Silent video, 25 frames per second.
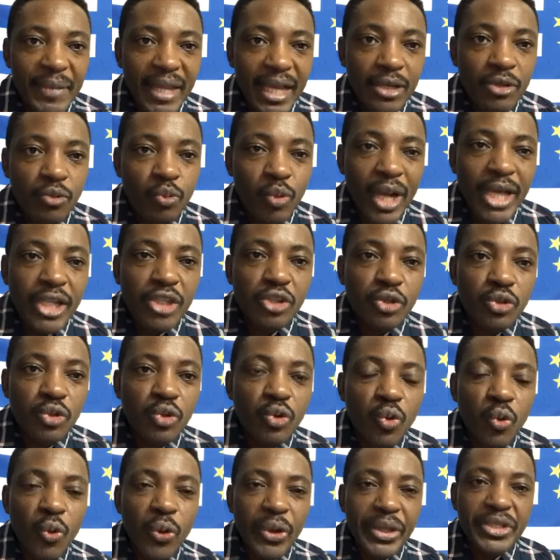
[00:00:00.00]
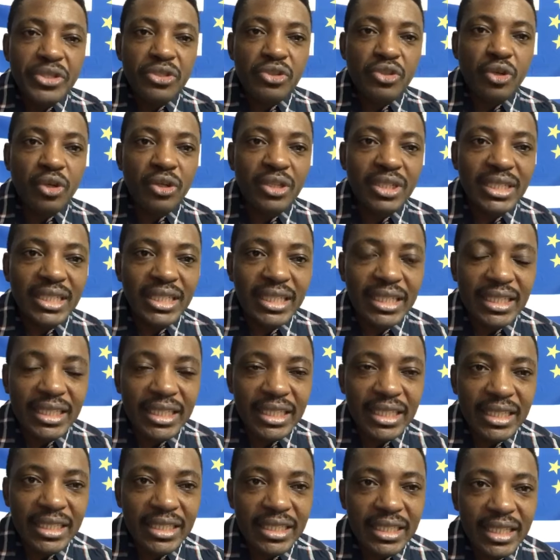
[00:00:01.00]
and why should you question
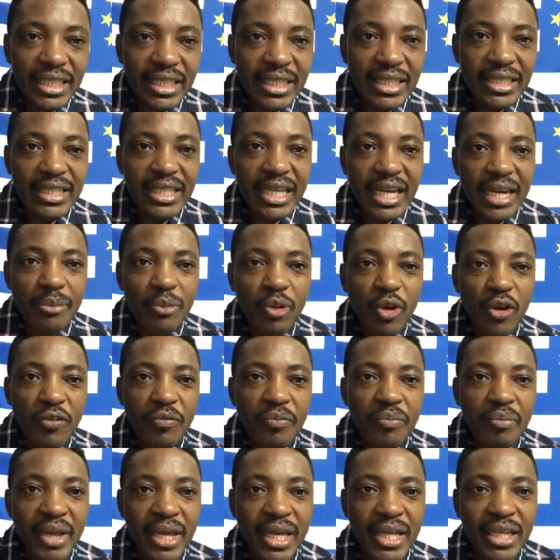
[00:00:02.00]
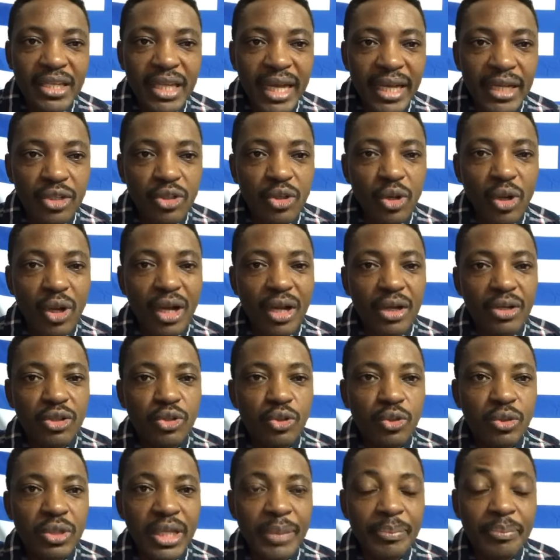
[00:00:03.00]
the interim government and talk
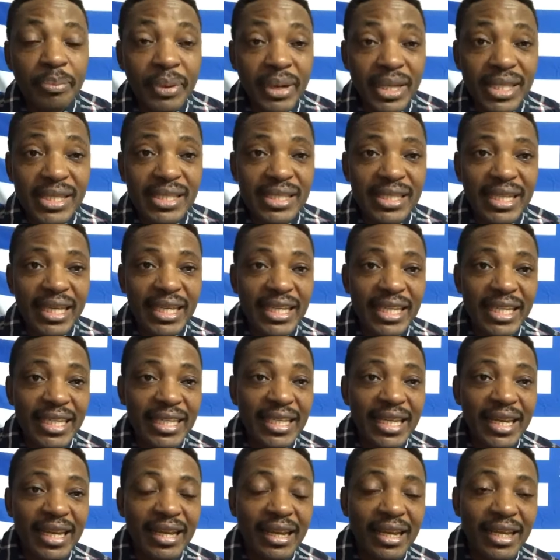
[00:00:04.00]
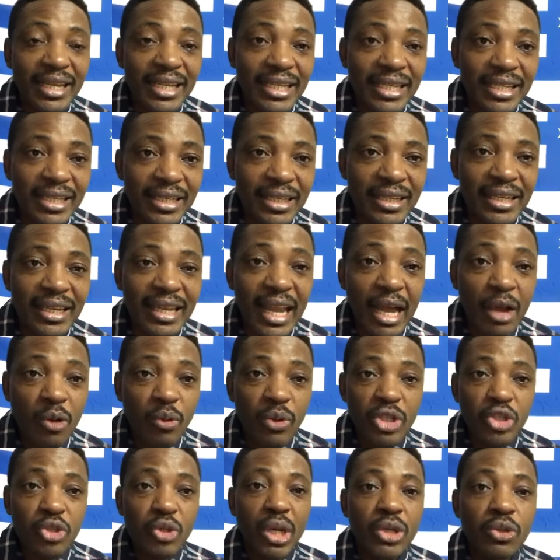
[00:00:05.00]
to the president in the
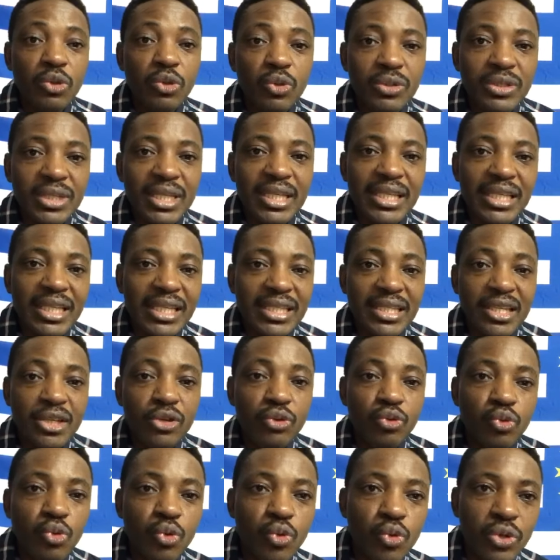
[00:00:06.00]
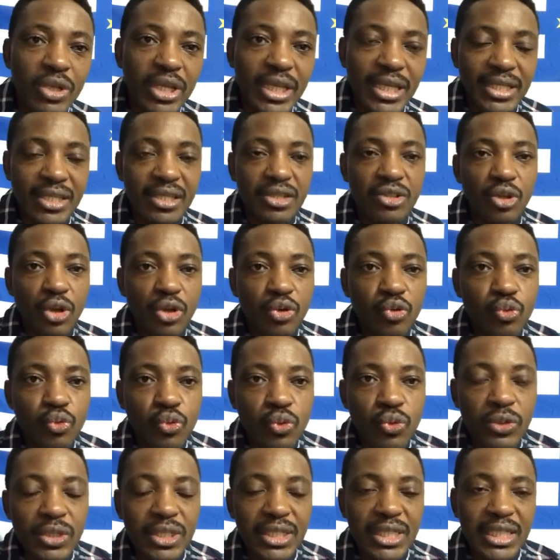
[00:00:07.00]
language you are using? Is it rude? Is it not
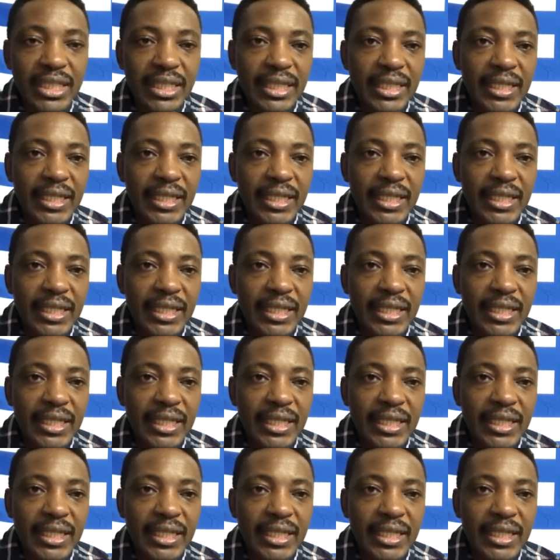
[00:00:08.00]
rude?